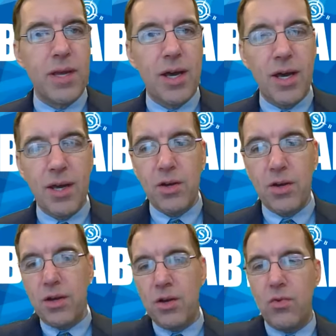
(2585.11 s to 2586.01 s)
uh,
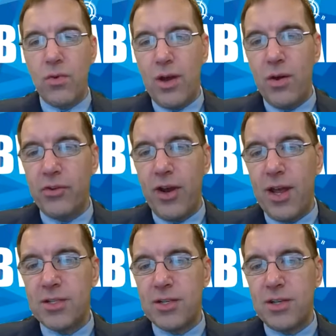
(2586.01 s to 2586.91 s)
your, oh, sorry,
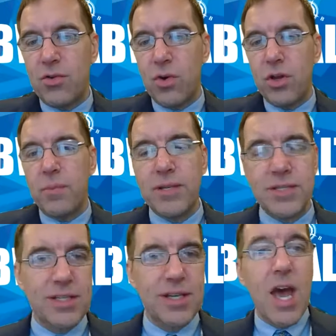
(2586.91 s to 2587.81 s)
it's grow your
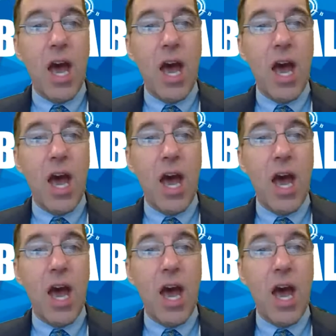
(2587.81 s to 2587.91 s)
business.